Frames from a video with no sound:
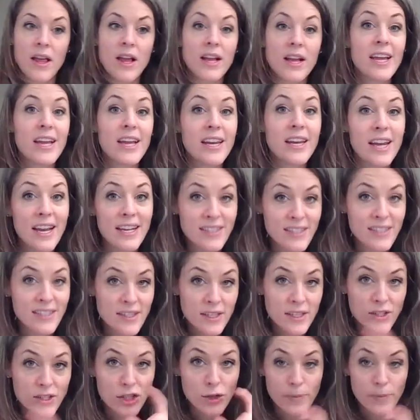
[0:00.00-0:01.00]
connects the
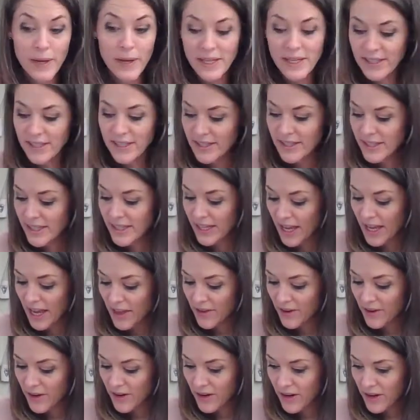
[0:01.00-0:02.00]
two bases
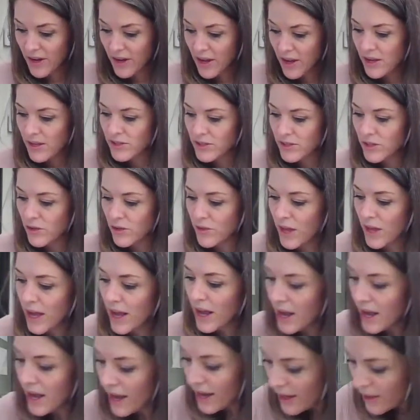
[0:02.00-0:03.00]
together, so
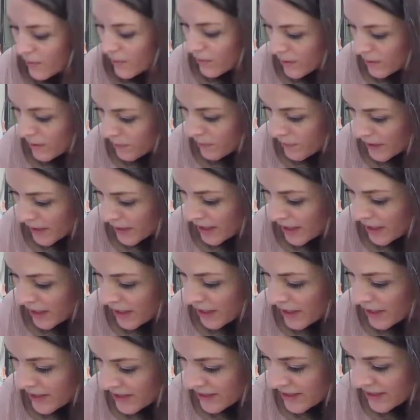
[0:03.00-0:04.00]
that height would
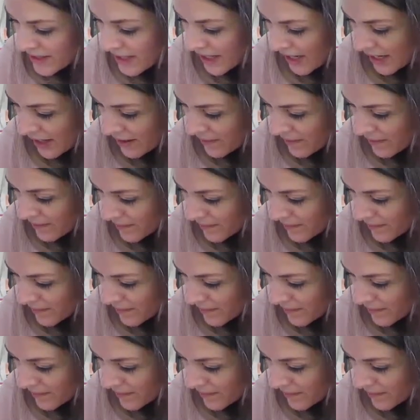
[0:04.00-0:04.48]
be 10.